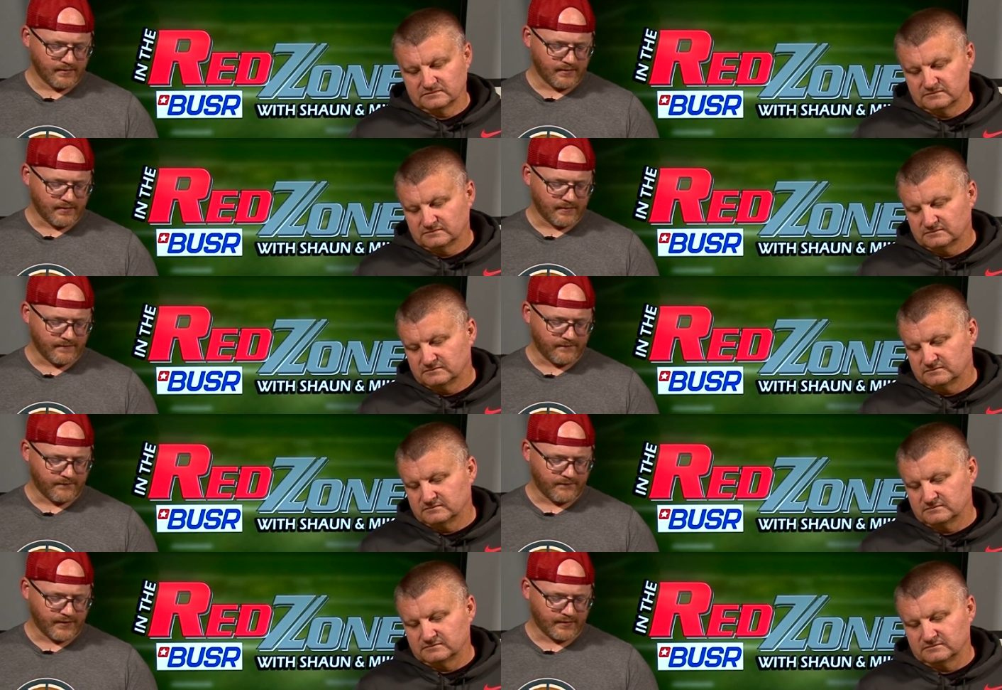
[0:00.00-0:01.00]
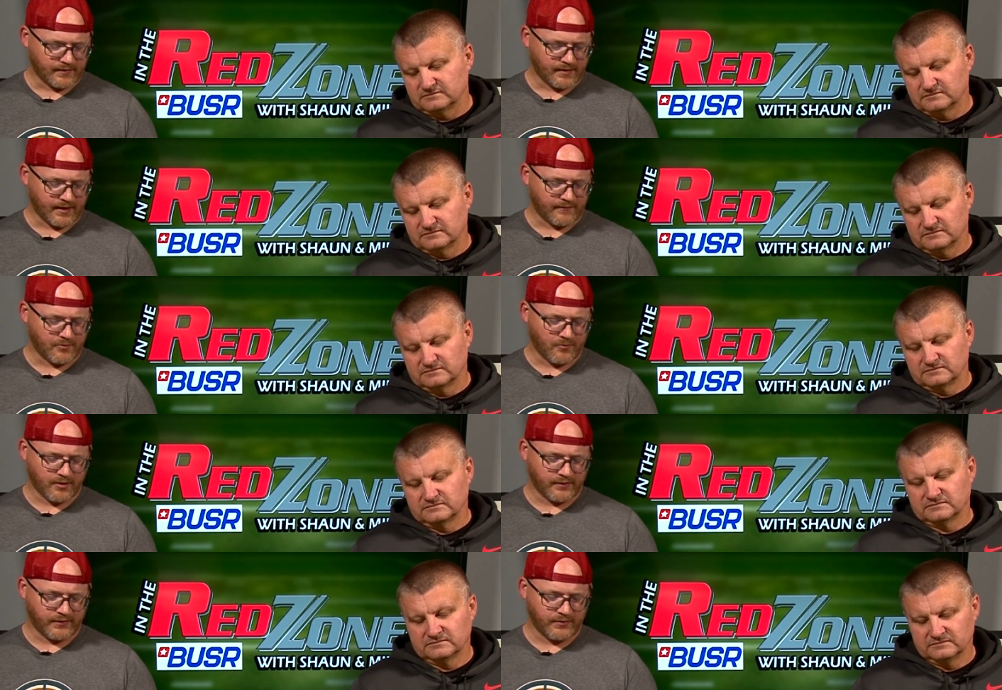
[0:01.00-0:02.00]
Speaker 1: Um, fixing to have it
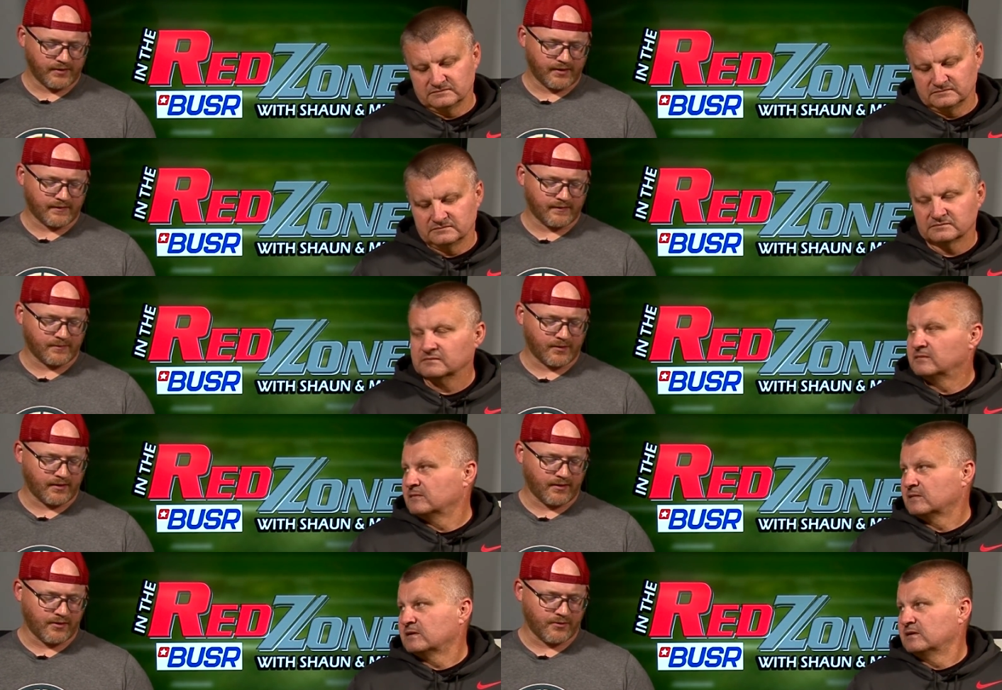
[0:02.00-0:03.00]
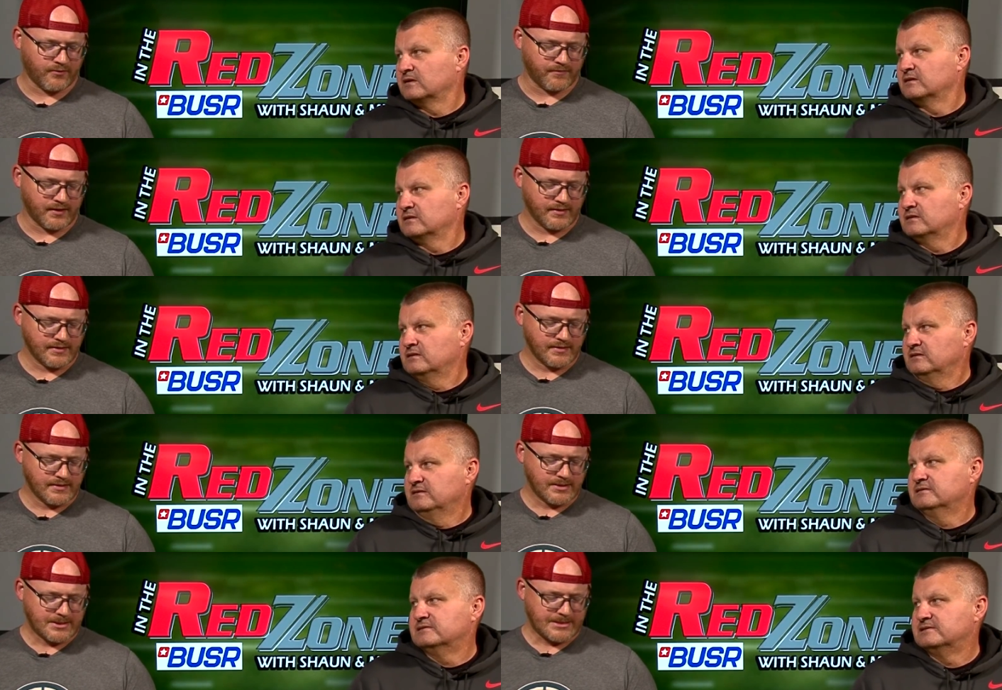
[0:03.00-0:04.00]
one and two against the spread at home.
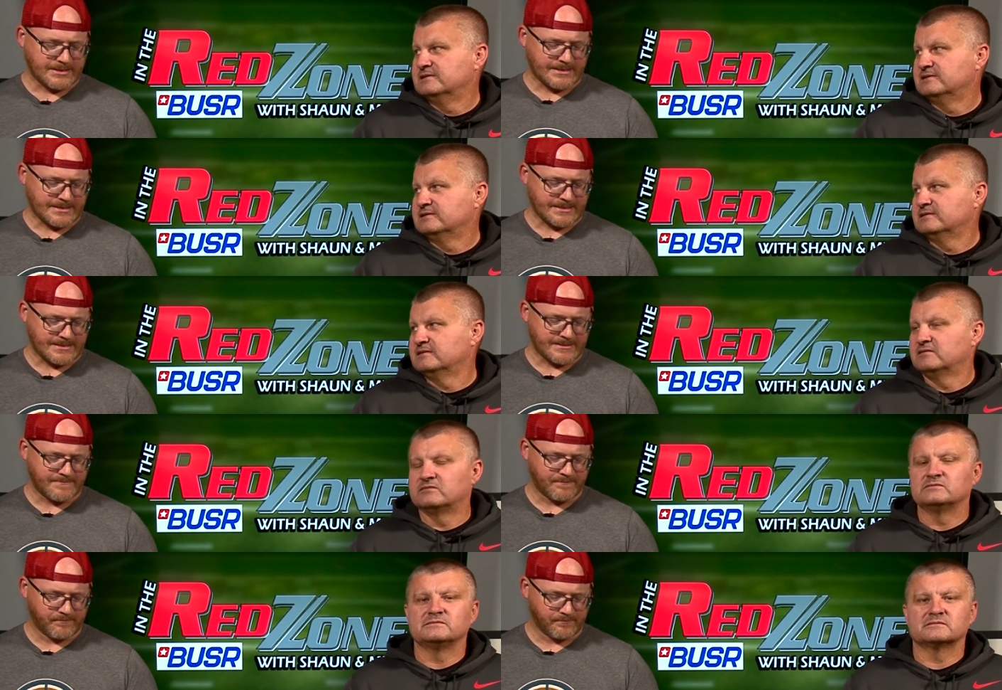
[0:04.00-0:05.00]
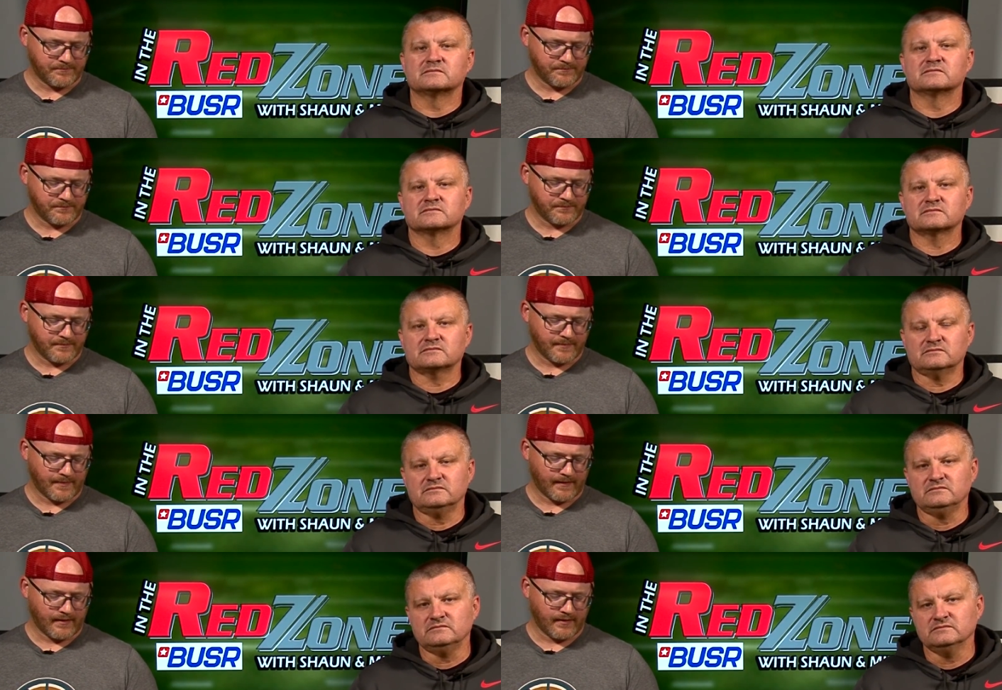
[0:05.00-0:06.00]
Um,
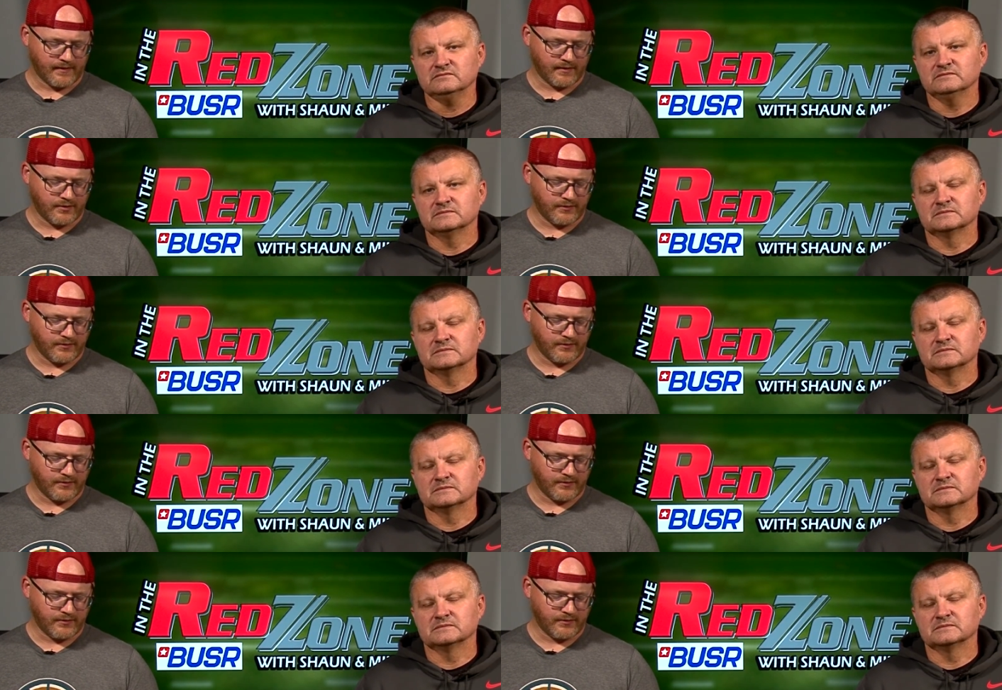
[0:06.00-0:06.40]
and then